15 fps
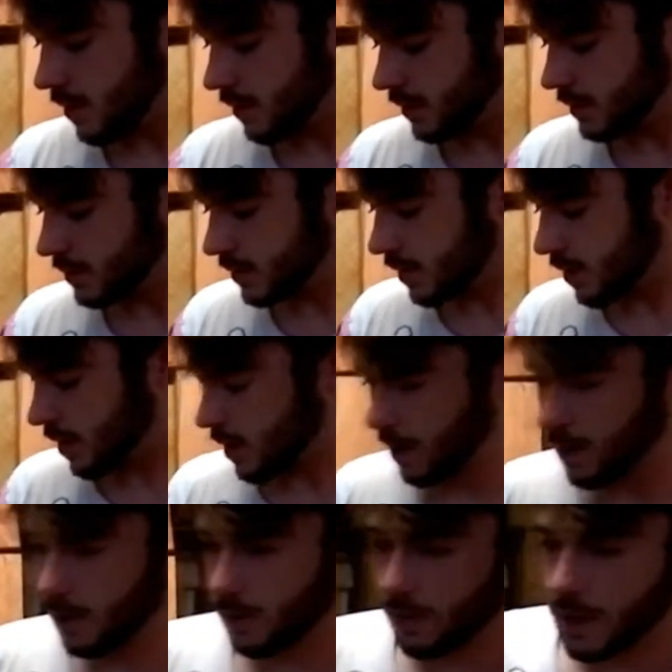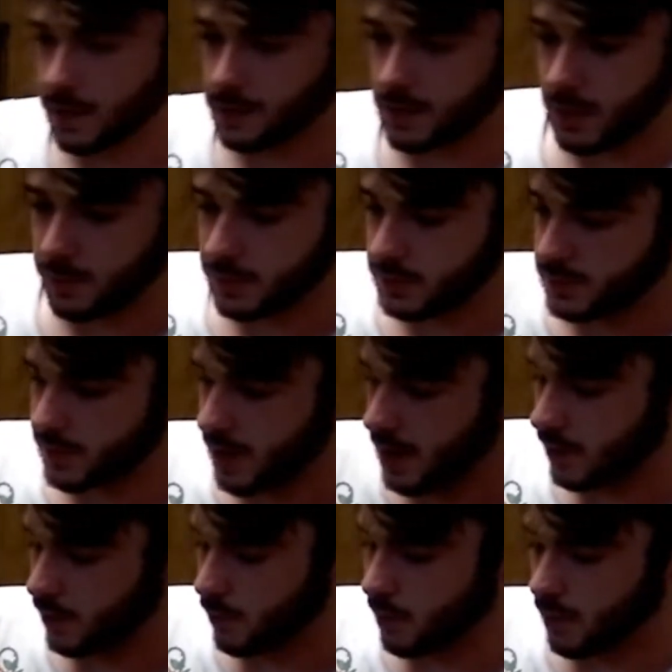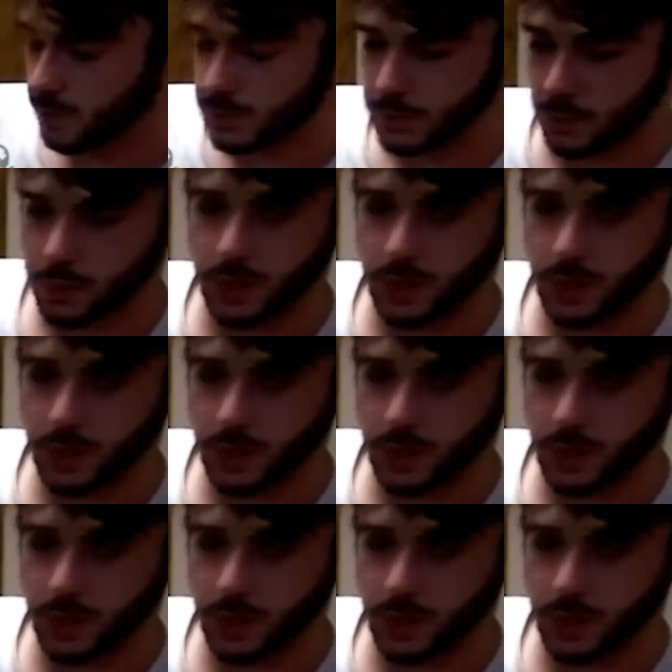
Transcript: Now this is our last step is to add the worms and